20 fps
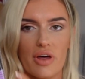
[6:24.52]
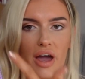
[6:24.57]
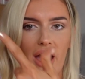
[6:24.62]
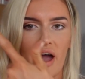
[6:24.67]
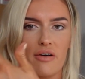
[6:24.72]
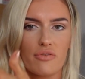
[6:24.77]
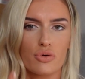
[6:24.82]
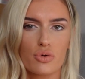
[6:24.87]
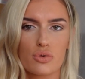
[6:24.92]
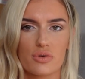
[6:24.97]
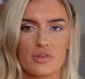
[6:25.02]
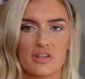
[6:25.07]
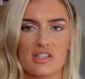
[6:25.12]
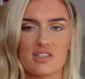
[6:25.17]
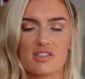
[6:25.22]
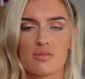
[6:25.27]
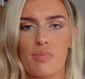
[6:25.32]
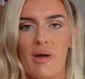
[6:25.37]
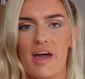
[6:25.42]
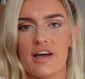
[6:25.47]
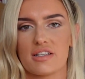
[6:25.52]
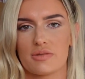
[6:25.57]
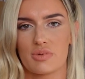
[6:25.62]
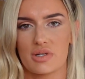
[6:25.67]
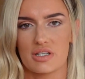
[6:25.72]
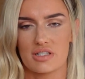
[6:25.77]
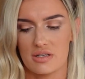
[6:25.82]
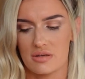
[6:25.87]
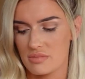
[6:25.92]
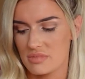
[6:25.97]
that I have all of these spares,
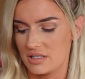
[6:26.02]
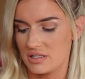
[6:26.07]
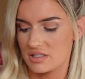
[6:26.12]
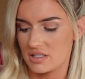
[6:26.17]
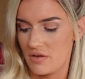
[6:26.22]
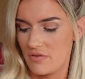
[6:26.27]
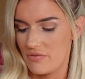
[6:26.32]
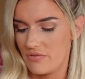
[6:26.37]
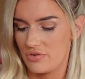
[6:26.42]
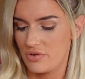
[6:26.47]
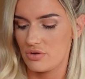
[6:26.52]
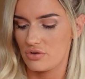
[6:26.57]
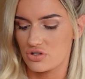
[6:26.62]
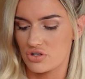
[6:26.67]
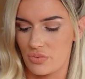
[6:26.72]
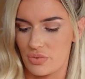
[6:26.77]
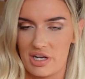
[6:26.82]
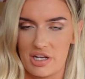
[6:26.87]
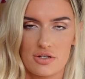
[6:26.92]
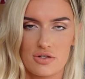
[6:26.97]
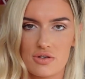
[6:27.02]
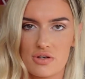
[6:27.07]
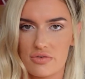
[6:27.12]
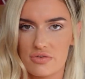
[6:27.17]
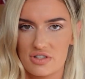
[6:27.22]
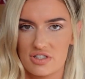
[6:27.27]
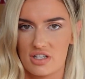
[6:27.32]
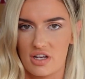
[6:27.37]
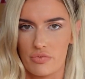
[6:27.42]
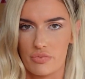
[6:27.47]
because it means in future when I do
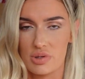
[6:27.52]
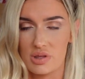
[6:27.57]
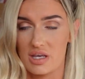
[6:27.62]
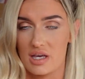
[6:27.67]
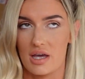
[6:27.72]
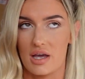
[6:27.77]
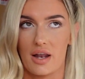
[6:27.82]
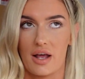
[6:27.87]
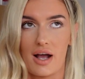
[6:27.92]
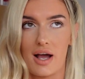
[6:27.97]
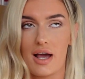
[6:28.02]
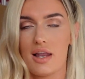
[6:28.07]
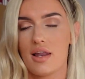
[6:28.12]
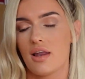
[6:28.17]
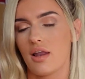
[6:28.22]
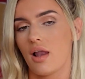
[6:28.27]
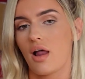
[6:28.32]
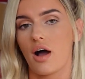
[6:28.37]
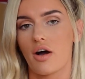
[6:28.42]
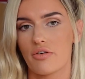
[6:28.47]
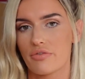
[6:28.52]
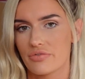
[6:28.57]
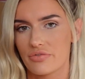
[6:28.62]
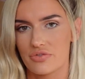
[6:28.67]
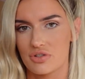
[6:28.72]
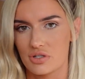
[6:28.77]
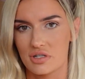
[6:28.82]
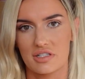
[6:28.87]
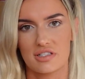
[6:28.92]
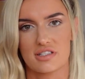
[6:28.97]
different stuff with gear, like I love
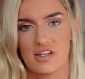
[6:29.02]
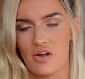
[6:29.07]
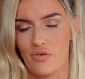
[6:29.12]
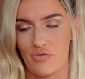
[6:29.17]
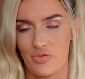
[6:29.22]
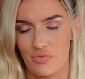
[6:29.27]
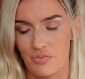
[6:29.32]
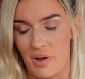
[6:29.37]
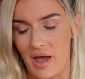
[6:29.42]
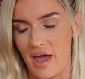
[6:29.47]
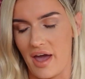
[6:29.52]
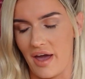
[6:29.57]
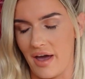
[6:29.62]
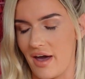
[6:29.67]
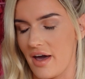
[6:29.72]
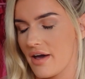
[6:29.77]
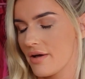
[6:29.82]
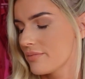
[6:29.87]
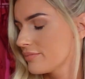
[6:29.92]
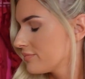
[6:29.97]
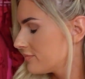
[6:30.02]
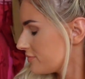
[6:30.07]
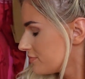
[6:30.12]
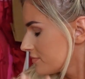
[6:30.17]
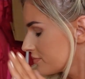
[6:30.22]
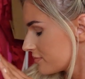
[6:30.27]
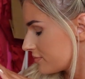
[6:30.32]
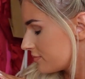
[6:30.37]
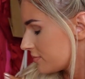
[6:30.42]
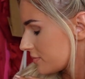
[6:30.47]
doing stuff with my hair,
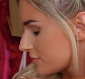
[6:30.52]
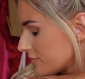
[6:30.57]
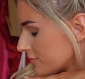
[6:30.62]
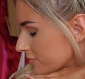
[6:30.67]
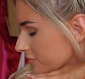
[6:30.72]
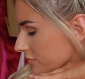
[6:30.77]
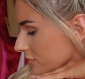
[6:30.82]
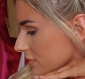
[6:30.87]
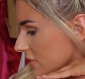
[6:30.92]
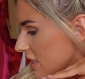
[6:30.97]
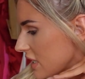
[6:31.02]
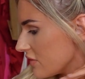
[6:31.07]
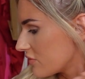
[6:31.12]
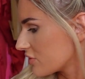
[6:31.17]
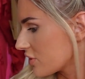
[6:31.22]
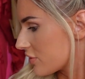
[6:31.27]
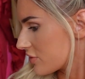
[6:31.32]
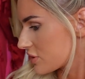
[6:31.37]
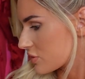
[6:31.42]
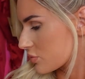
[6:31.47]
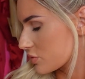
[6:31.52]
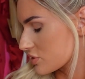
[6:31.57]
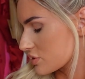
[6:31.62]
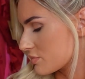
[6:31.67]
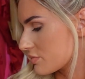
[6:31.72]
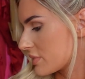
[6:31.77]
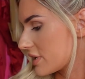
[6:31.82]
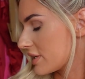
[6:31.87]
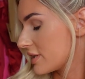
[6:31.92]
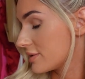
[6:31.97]
even though this
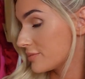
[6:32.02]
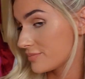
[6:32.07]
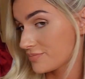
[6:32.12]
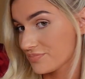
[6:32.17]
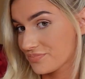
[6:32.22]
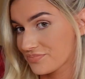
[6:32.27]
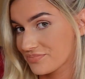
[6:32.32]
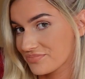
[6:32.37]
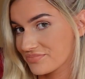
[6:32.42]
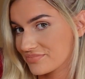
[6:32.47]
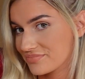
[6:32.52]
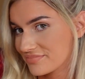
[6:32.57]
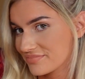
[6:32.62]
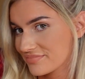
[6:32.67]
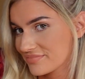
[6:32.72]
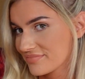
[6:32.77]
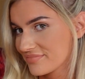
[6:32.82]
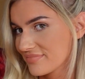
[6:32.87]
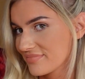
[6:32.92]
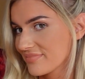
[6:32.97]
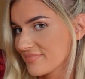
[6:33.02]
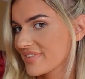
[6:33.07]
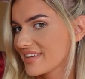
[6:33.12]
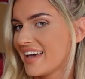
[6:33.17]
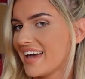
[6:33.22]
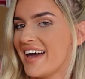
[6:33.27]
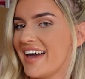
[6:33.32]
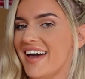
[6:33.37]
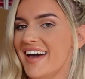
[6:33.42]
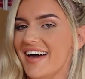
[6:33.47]
wasn't me.
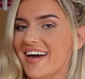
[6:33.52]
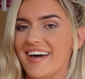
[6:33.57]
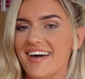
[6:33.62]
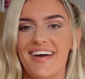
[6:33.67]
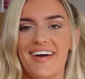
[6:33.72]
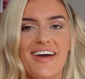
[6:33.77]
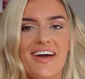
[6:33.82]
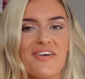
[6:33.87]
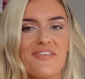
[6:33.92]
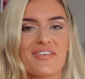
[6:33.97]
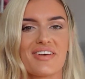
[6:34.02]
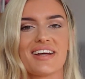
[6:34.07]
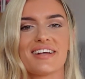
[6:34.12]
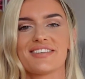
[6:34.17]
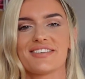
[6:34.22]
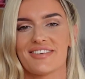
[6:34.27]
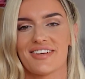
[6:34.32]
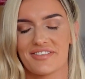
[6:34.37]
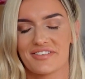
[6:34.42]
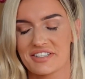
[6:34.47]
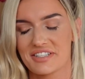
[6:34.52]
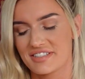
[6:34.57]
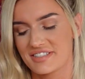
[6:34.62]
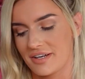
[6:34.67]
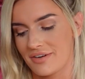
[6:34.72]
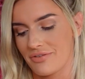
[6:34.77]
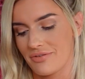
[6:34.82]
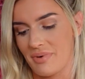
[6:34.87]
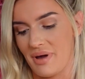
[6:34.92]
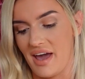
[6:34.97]
But I do love doing
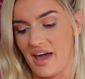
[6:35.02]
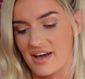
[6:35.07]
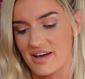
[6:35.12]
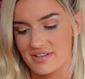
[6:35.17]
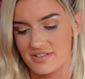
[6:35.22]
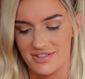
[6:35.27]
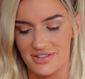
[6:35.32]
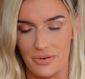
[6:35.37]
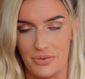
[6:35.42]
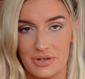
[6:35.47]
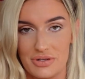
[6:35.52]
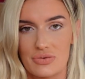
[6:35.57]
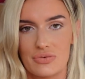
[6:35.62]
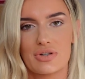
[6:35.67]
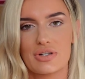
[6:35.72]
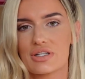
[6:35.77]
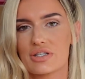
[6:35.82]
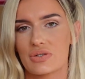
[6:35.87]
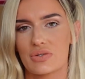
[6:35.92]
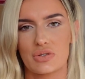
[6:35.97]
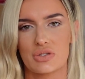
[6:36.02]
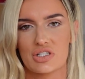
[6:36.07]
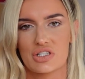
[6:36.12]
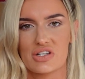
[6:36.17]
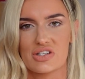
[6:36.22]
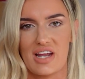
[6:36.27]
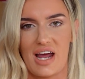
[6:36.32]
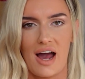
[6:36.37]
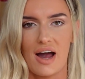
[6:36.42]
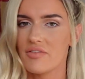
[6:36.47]
stuff with my hair, so it's really cool to
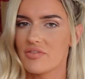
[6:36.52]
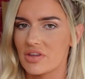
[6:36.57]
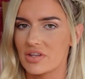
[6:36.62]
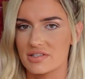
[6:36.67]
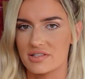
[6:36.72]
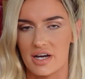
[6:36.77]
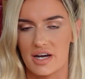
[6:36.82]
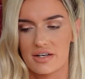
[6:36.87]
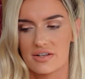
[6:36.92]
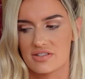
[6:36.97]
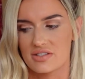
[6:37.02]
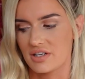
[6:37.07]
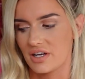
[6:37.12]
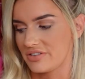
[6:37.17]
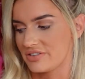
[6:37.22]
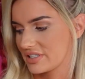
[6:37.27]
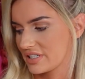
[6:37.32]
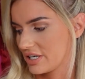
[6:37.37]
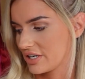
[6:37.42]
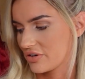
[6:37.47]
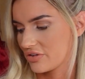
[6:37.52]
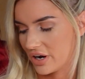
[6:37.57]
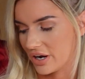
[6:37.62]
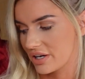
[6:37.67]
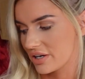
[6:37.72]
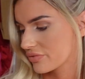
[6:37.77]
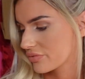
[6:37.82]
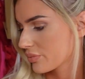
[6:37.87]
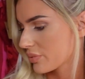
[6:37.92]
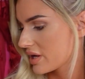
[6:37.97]
just have this kind of stuff to get
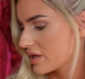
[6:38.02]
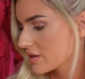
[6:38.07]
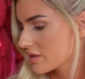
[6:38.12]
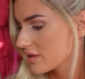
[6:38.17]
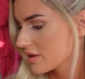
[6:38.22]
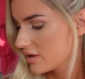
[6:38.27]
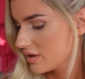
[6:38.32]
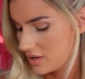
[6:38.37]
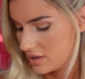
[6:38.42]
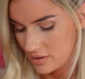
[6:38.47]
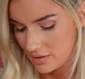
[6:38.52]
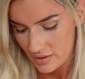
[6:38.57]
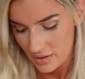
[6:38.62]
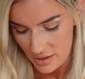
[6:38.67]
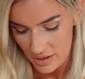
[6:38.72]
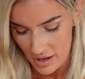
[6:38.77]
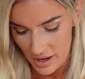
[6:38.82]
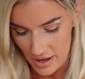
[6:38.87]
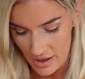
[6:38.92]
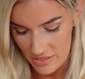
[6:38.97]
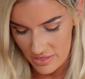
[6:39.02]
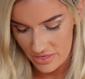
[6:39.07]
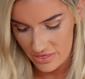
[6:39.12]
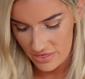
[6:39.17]
creative with. And